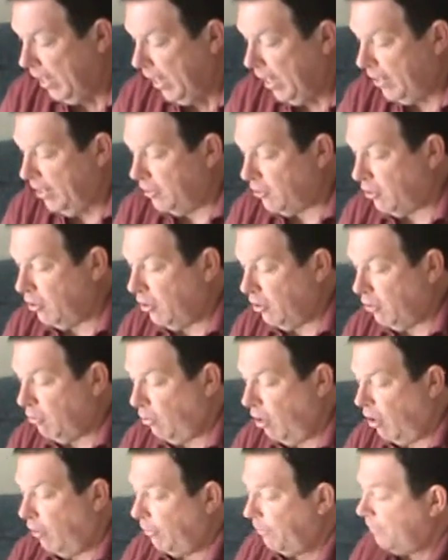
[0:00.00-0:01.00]
And it's going to
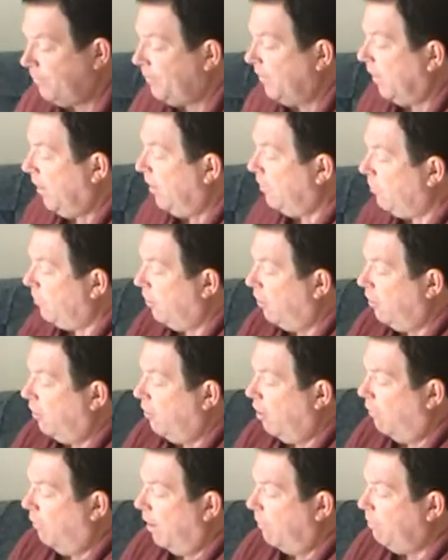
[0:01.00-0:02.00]
grow. It's going to
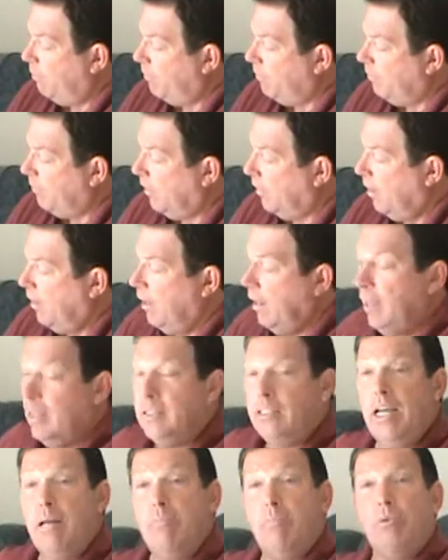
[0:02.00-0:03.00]
grow up
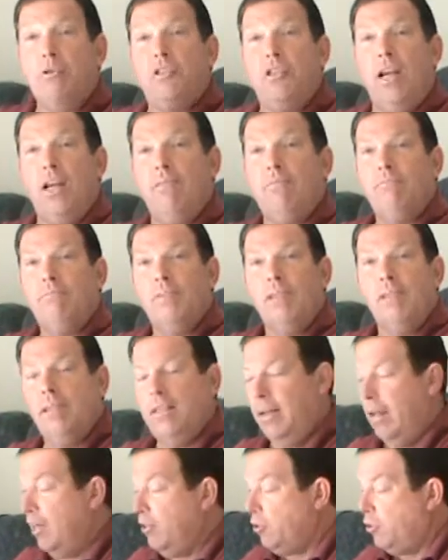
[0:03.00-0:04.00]
10%
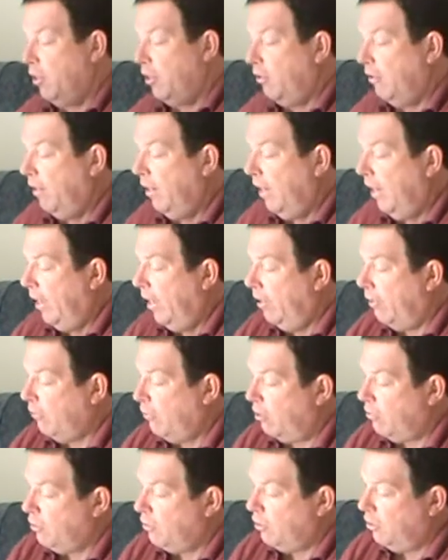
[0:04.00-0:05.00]
the next year, and it
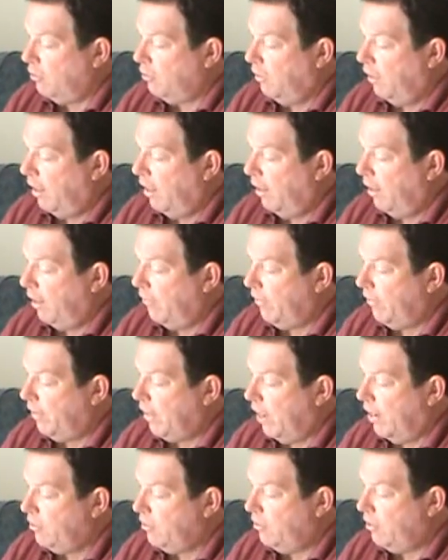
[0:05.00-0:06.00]
grows to
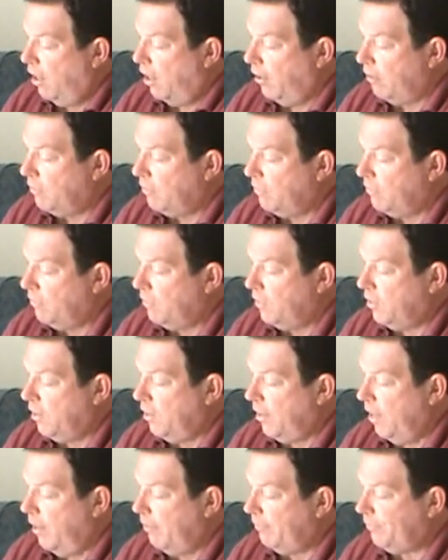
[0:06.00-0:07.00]
$11,000.
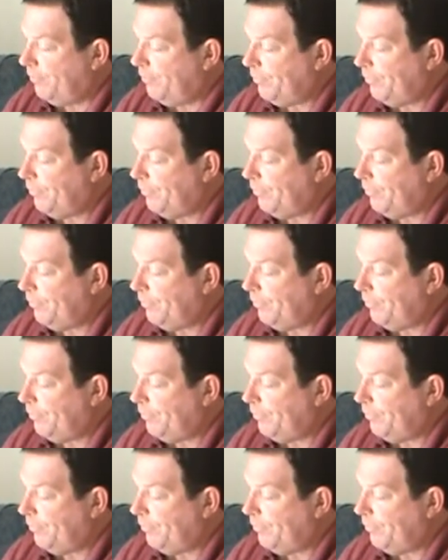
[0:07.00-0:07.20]
See that?